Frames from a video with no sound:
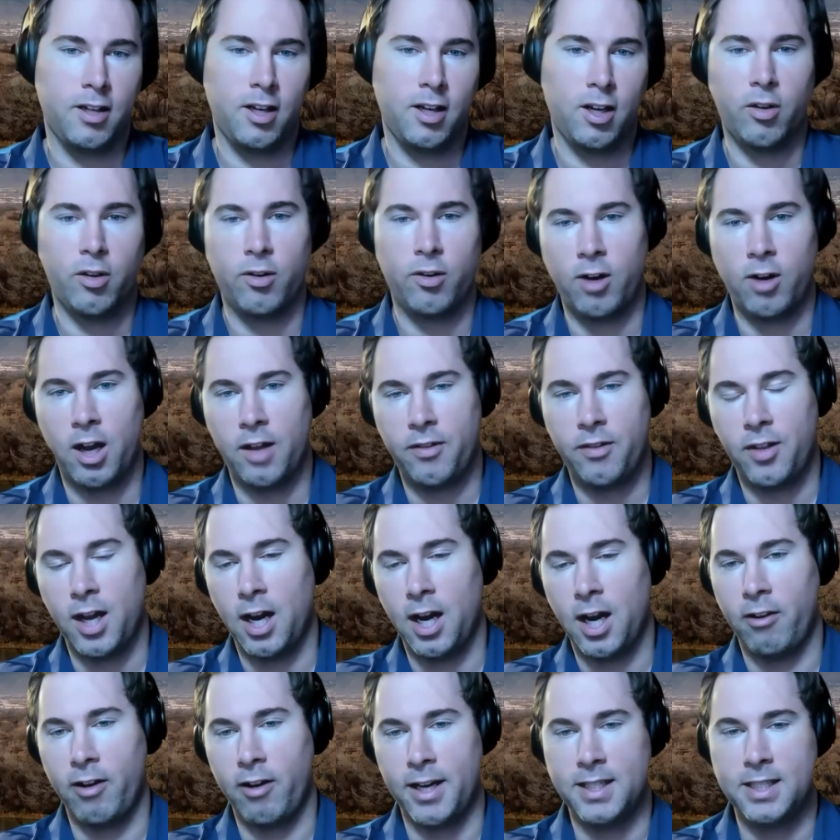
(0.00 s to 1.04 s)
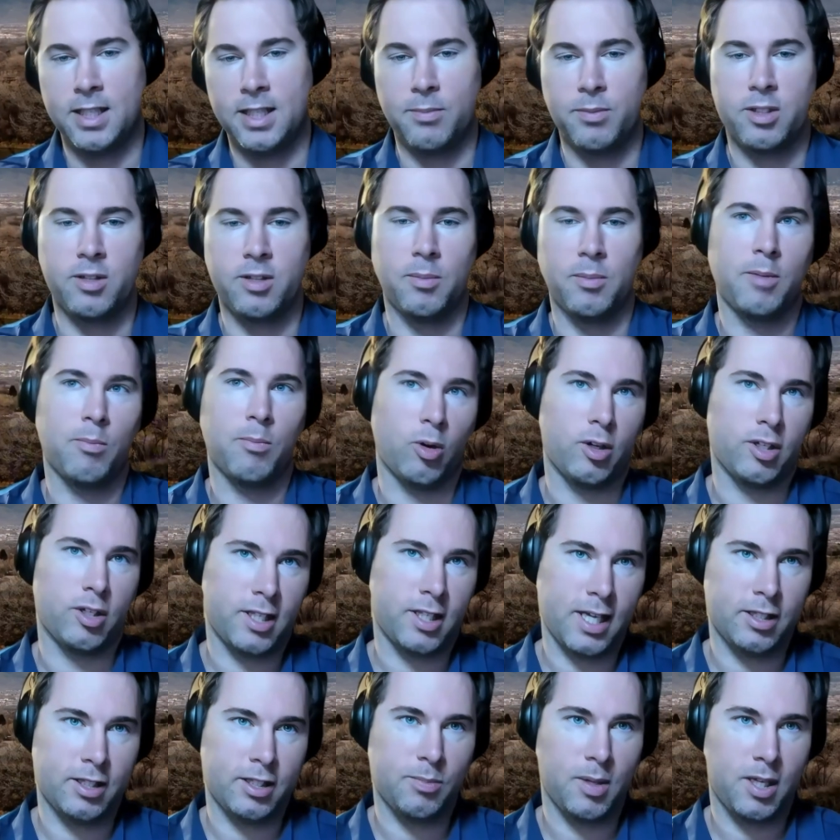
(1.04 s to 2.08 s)
the Roth IRA seems to make more
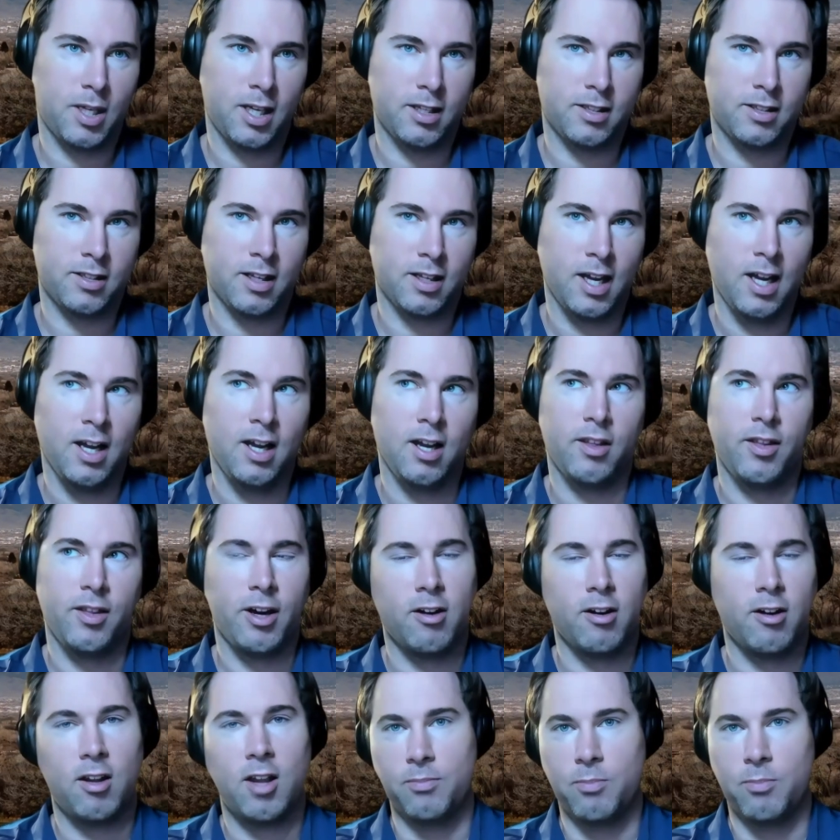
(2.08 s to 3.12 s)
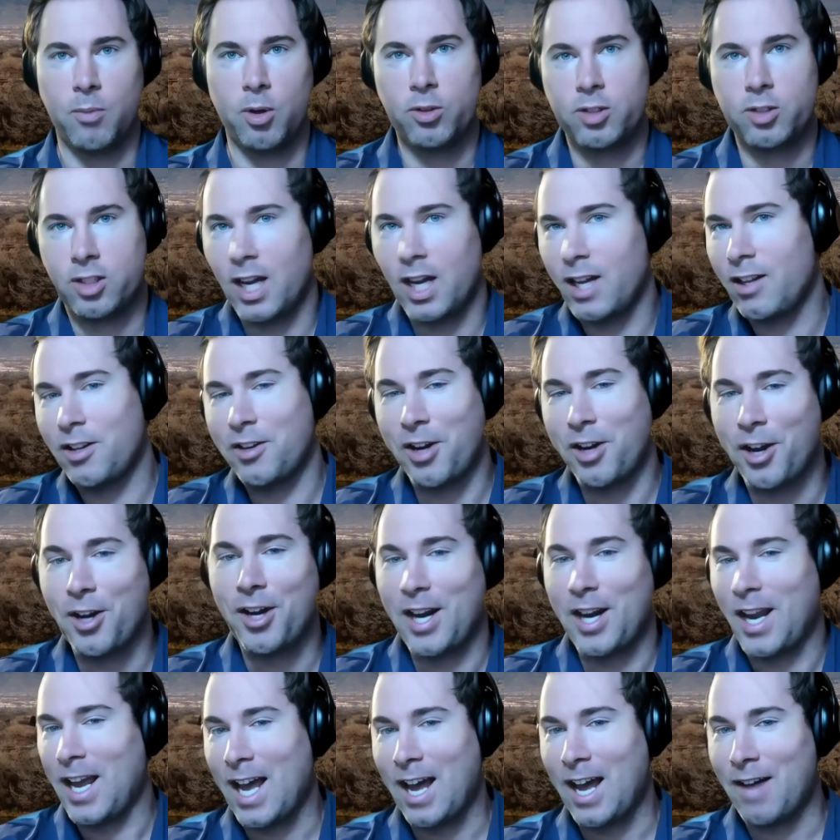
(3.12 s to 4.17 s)
sense because they're most likely not
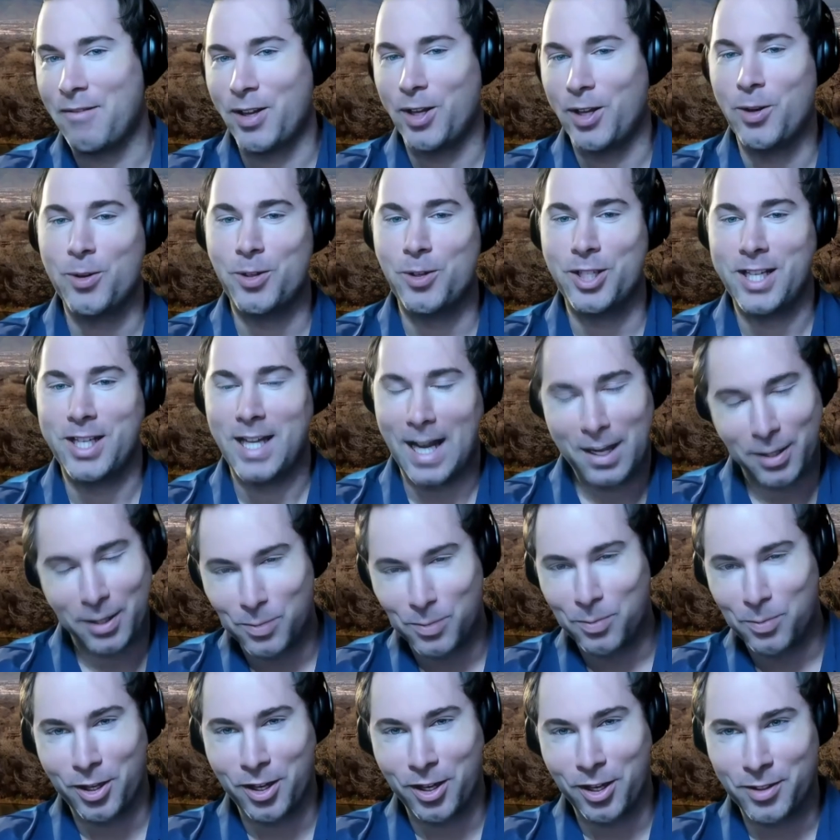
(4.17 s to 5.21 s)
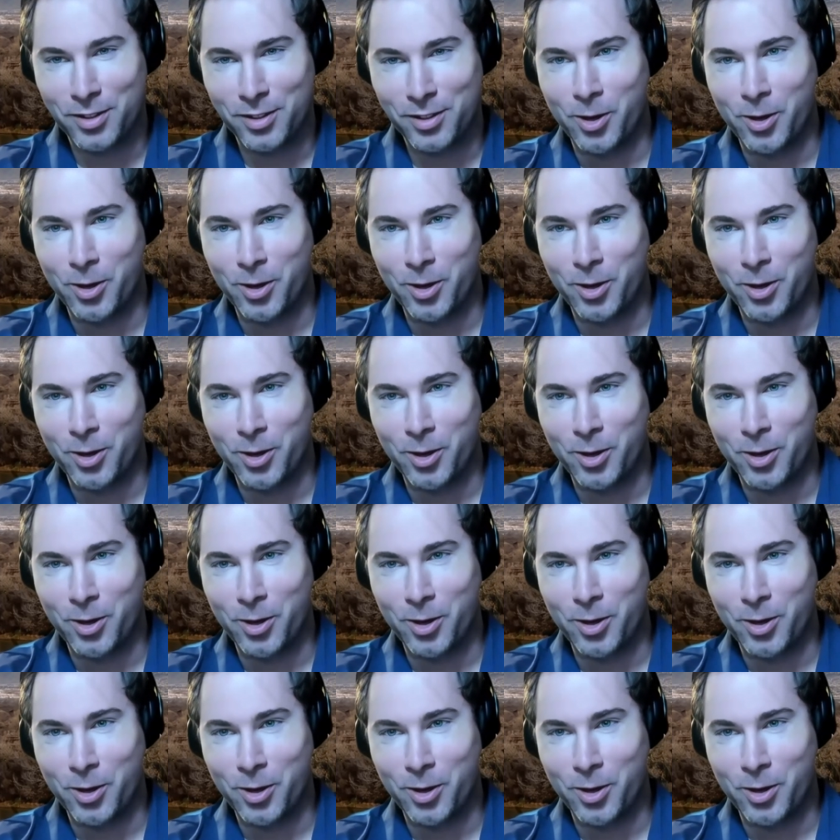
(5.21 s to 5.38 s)
going to have a huge tax burden.